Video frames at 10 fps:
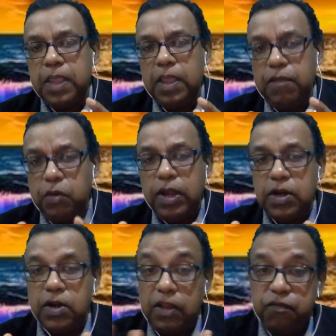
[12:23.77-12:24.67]
if you
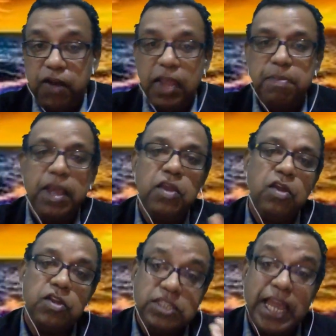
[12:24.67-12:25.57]
can reflect back
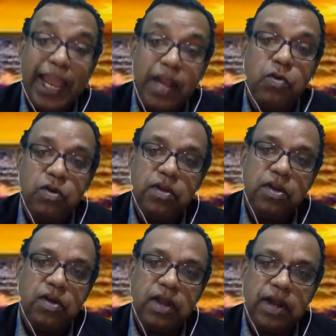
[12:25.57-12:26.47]
your childhood, you
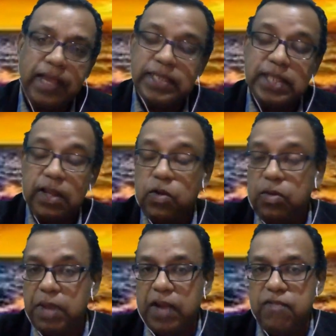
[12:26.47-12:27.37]
know, and like I said, I do
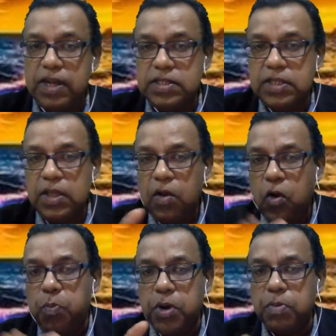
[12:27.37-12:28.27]
in my advanced
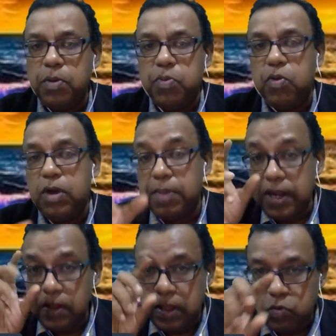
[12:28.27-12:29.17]
Ho'oponopono program.
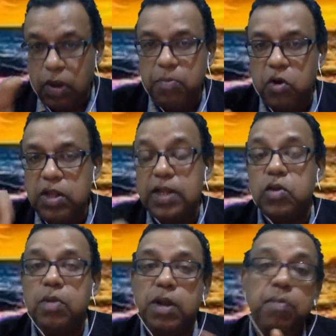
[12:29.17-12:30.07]
I there's one module I
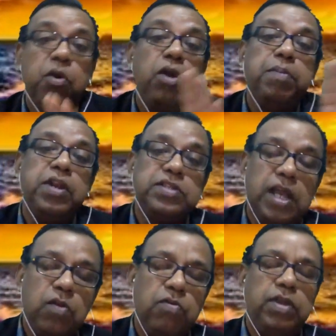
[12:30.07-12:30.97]
talk about going back to
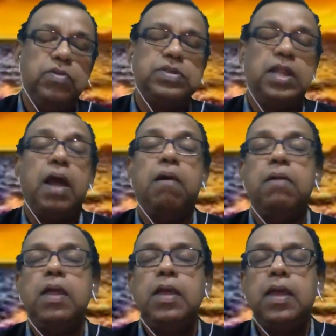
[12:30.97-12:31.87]
childhood where you sit
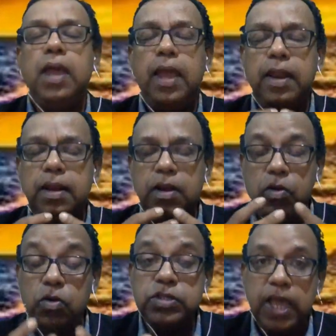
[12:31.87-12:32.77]
down and you know
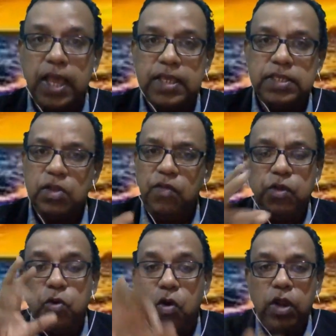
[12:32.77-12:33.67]
close your eyes. You know, if
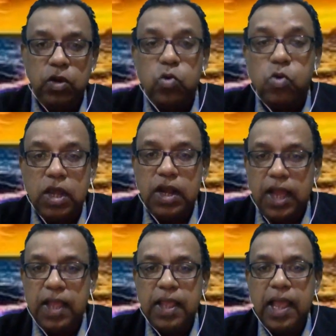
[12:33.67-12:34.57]
you go and Google
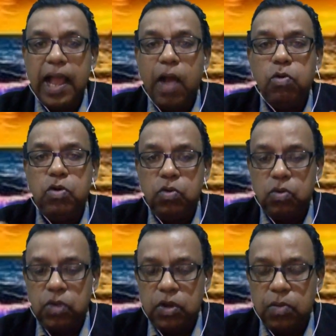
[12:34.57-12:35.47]
uh, how
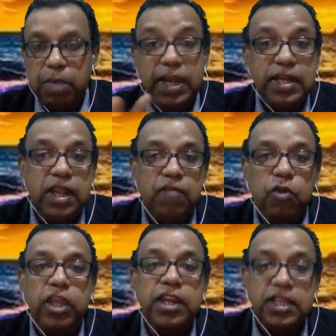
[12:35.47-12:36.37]
to you know meditate
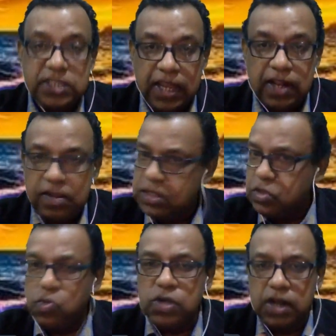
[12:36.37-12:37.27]
for inner child,
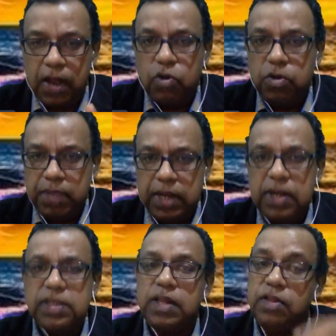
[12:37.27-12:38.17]
just Google how to
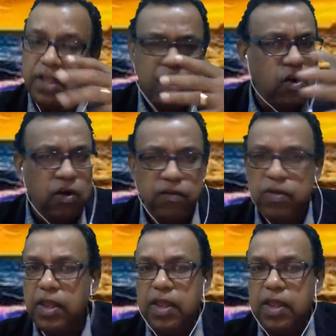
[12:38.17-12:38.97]
meditate. There are a lot of